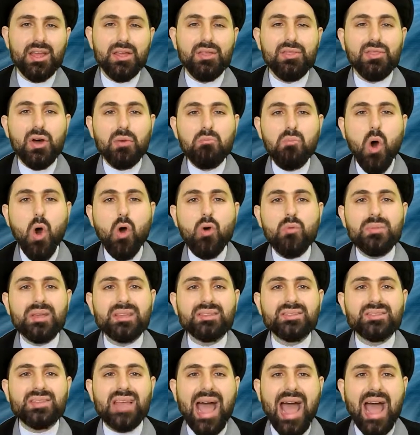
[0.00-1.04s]
The
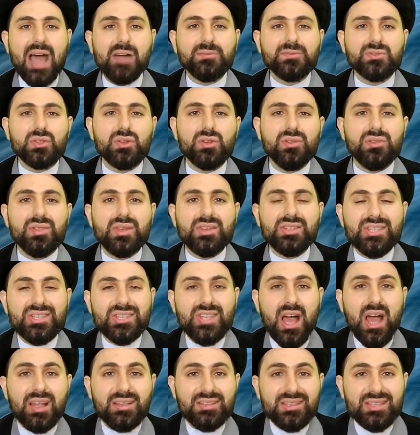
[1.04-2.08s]
moment after the
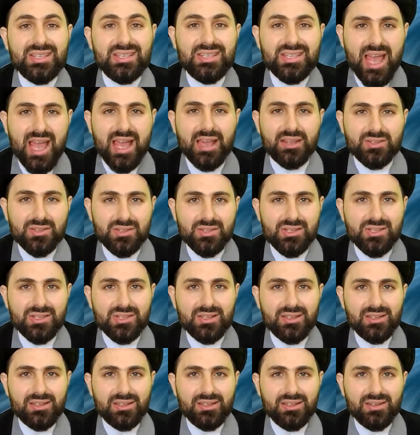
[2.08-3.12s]
sun sets
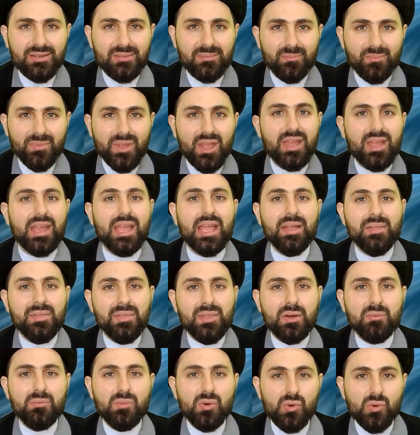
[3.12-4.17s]
in
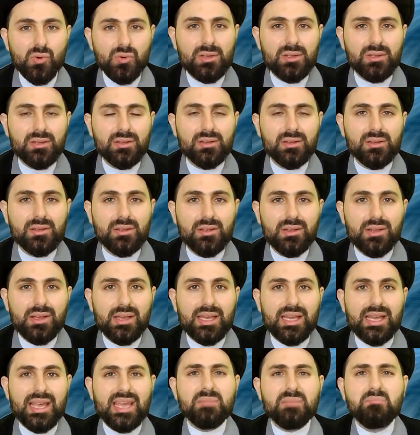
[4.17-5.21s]
the moon,
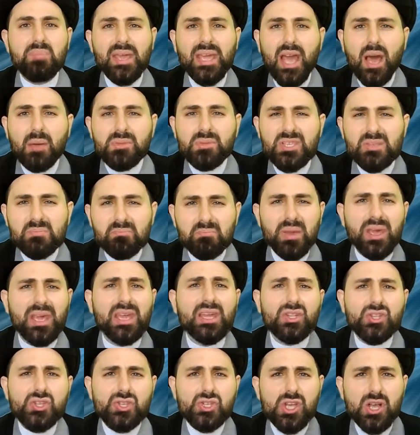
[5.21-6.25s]
it becomes
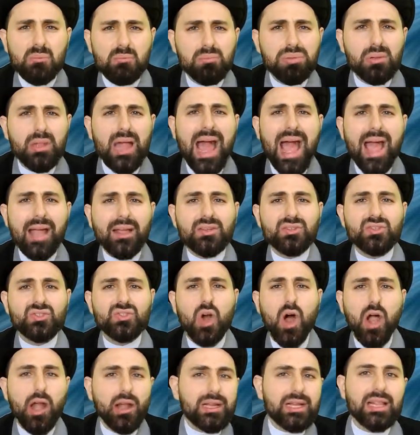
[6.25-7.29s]
pitch black,
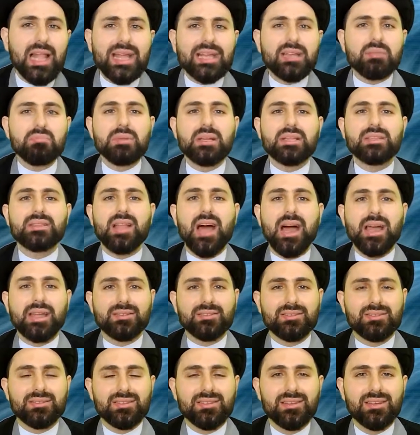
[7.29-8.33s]
dark like
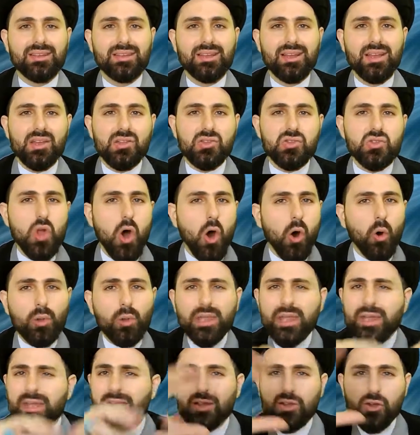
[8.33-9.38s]
midnight no
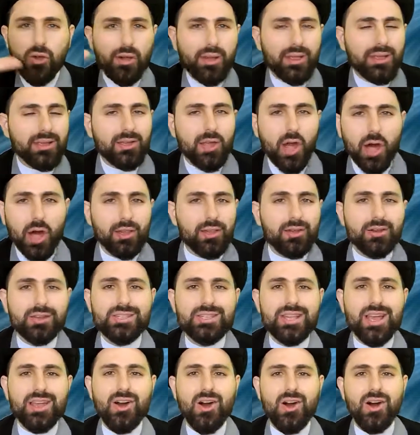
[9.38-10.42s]
lingering
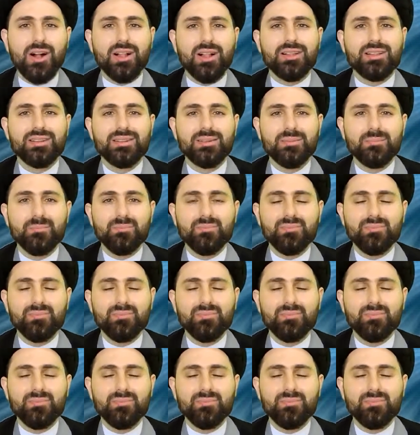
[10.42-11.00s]
colors at all.